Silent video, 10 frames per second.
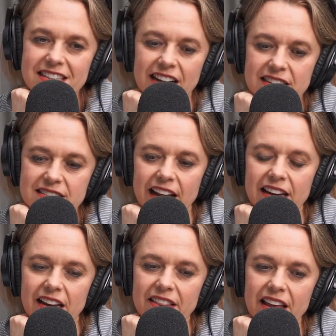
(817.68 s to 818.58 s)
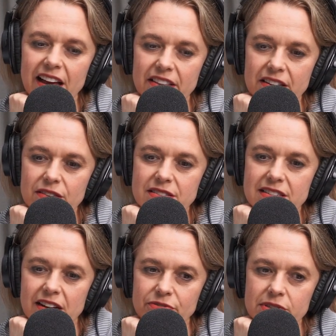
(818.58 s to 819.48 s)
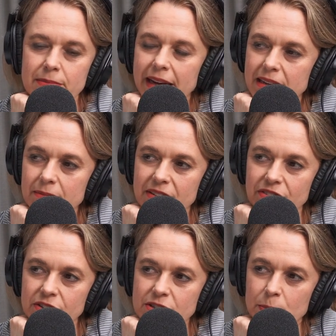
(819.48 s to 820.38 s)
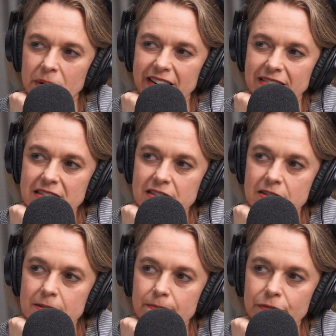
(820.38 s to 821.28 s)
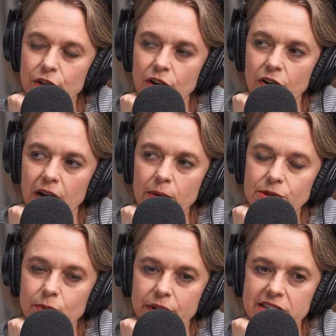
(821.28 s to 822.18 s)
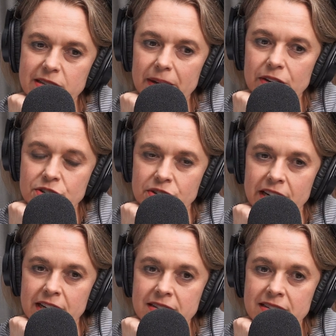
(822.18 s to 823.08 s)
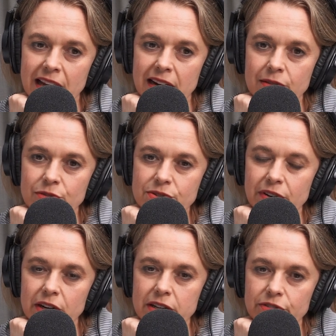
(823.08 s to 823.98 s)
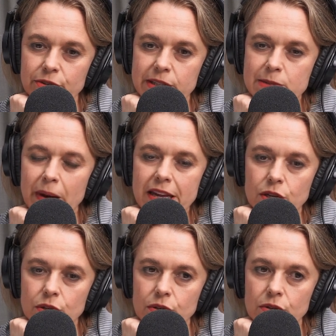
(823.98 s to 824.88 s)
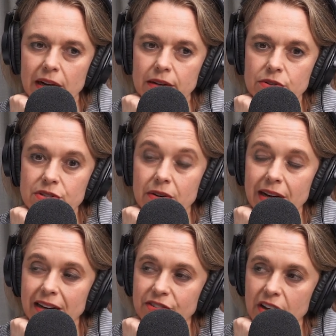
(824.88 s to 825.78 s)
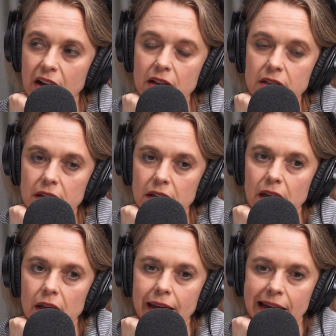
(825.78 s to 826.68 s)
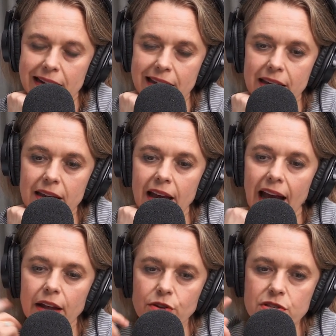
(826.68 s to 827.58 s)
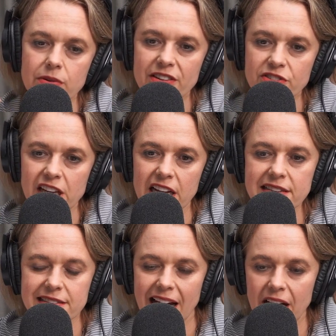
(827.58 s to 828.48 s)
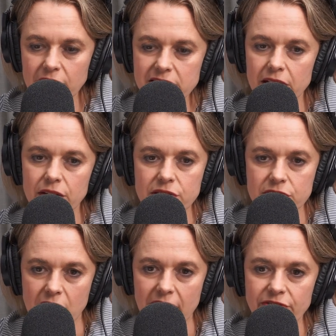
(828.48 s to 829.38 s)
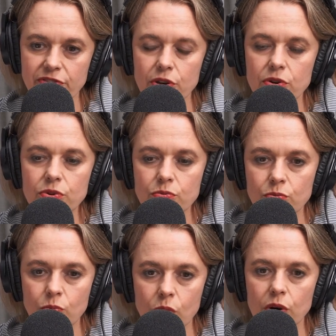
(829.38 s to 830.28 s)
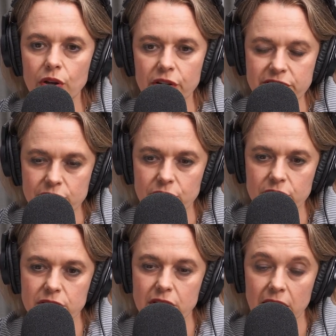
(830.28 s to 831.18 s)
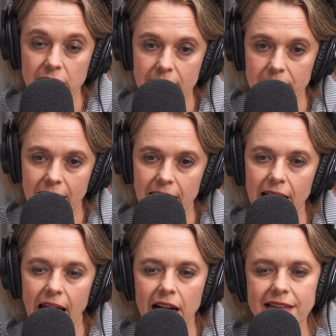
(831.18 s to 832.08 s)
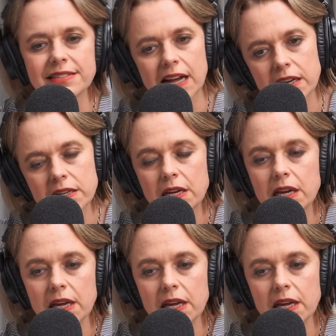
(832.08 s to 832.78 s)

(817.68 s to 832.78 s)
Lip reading: does. And the other stuff was making me feel depressed. I was wanting to be on trend, and I was very influenced by you and also Asha Keddy, and also Asha Keddy's character on Strife, who wore a lot of suits, unlike me. And I started,